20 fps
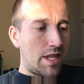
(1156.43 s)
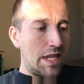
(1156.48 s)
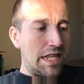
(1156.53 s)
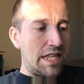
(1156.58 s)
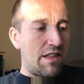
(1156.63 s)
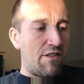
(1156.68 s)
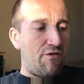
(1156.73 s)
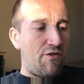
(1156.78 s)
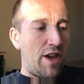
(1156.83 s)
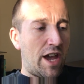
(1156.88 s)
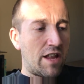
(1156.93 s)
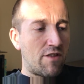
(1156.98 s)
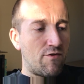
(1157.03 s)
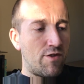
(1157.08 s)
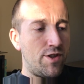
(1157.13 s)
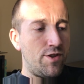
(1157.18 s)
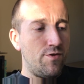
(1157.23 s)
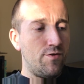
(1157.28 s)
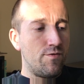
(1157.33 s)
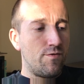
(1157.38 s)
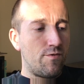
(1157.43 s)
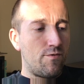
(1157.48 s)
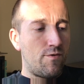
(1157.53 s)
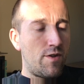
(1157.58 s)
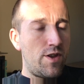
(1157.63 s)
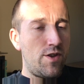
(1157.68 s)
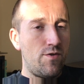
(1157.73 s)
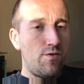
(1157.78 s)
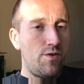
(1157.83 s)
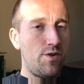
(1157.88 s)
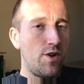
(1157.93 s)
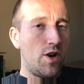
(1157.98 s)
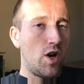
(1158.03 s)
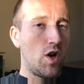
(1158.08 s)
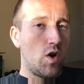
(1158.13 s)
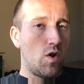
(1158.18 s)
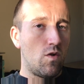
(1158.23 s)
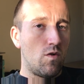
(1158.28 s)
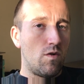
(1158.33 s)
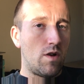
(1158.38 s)
the fact when you
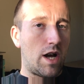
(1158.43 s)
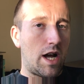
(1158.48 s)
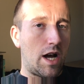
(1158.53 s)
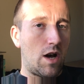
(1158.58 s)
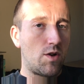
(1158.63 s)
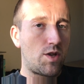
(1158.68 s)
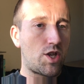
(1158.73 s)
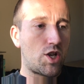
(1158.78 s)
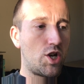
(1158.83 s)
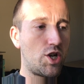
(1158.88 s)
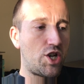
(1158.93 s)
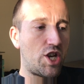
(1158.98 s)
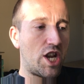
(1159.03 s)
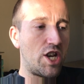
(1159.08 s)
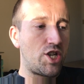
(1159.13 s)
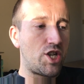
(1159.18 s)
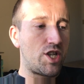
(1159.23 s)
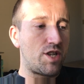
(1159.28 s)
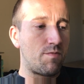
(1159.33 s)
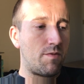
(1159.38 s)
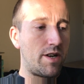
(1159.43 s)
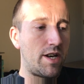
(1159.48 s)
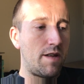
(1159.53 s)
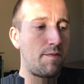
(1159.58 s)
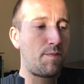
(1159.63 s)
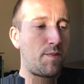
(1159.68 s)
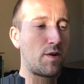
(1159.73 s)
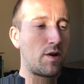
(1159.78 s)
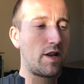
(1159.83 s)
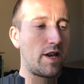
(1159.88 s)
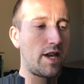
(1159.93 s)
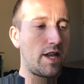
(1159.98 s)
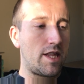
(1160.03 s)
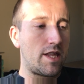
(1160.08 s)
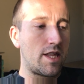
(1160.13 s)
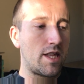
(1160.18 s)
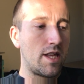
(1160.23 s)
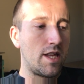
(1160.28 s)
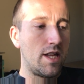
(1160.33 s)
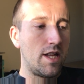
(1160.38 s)
know how search engines
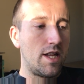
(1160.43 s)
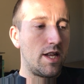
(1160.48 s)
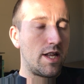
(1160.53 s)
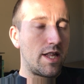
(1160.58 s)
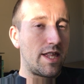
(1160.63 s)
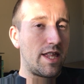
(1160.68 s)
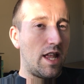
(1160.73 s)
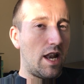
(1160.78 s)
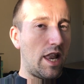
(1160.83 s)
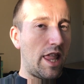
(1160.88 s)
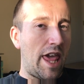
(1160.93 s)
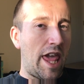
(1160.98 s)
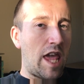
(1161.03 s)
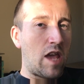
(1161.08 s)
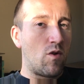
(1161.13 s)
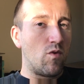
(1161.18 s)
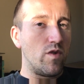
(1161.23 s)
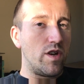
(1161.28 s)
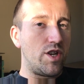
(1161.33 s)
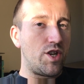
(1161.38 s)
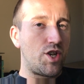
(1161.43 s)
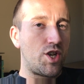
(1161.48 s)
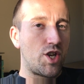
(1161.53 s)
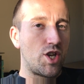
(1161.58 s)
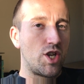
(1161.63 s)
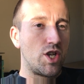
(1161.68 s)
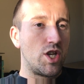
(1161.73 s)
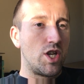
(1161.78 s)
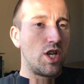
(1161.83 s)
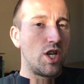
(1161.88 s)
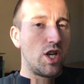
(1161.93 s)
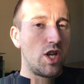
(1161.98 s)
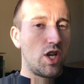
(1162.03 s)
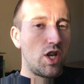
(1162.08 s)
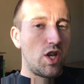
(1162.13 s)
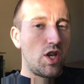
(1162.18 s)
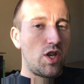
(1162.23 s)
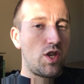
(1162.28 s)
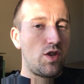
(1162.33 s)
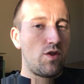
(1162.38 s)
manipulate the language,
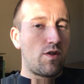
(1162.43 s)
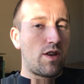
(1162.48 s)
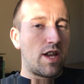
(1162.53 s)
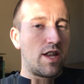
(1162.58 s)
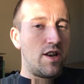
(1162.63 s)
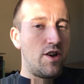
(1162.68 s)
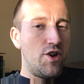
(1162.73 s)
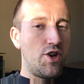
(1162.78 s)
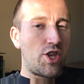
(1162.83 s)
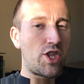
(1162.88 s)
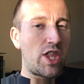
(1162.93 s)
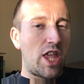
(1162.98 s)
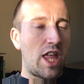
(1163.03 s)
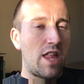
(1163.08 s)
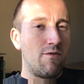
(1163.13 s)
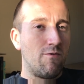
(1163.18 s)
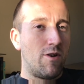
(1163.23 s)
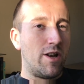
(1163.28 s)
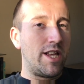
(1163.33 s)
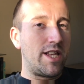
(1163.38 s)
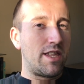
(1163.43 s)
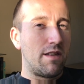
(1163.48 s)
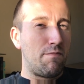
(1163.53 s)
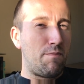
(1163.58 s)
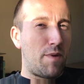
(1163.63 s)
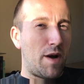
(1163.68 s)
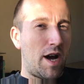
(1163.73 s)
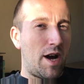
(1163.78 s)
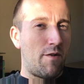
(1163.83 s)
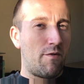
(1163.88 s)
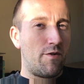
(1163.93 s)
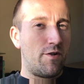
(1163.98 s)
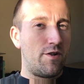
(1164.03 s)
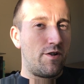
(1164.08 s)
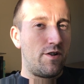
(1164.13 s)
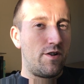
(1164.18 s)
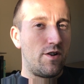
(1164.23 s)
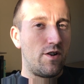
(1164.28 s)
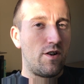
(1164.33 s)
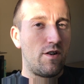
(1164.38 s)
you can understand what is the
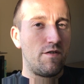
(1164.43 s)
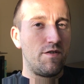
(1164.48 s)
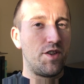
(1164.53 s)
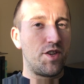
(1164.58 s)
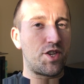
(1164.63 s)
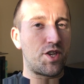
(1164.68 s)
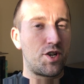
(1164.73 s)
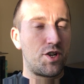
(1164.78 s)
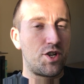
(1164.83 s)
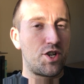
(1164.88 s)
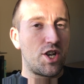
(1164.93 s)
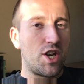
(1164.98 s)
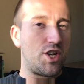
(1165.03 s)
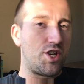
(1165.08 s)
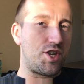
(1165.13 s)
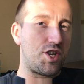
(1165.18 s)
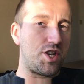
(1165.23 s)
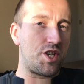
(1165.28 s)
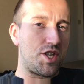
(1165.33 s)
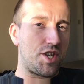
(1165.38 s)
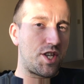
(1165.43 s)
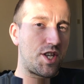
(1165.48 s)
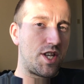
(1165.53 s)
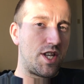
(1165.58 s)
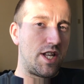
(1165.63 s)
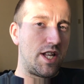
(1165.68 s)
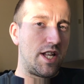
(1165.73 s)
power of the search engines,